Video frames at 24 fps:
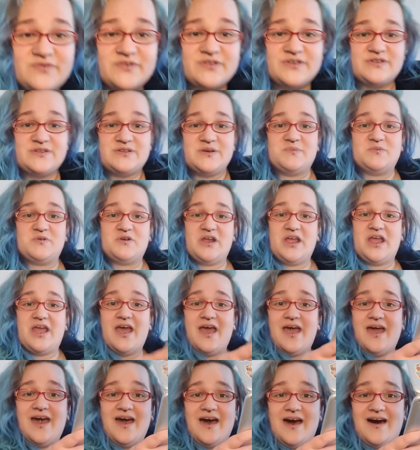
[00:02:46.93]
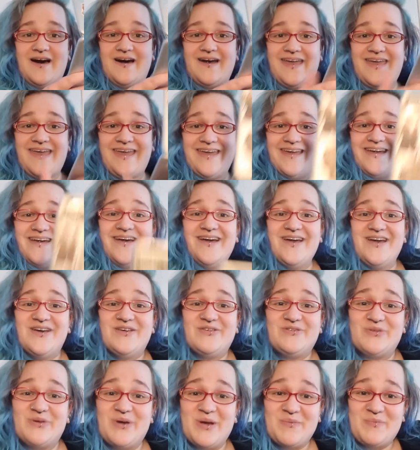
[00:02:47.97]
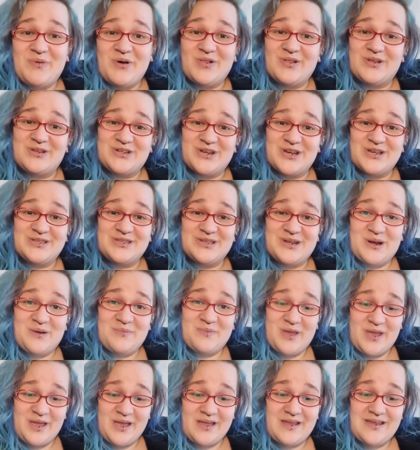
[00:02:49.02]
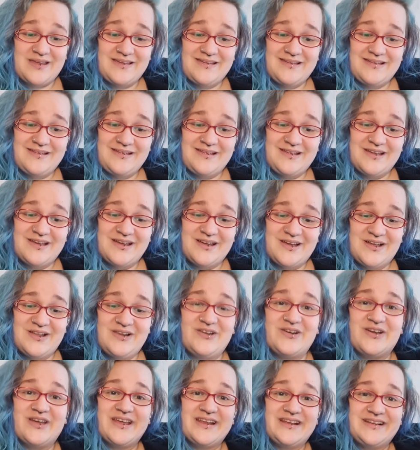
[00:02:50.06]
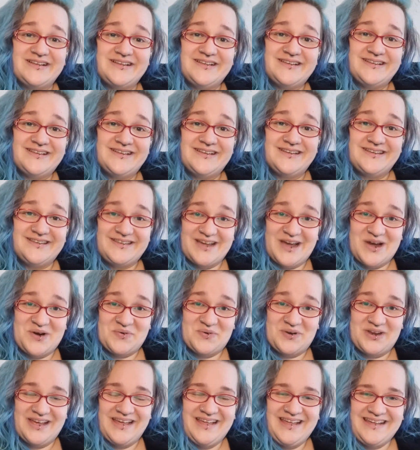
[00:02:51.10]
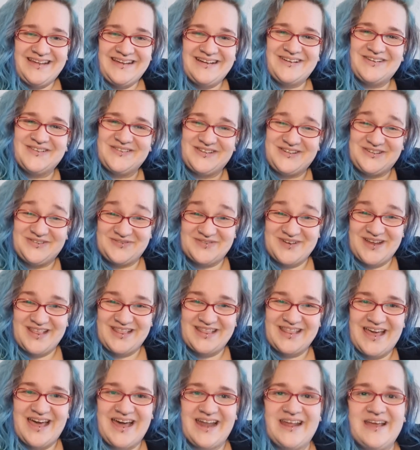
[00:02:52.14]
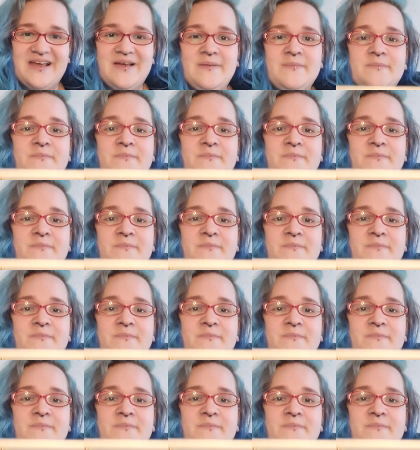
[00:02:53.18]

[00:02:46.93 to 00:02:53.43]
for the summary are here. So I apologize that I'll be looking down to read that.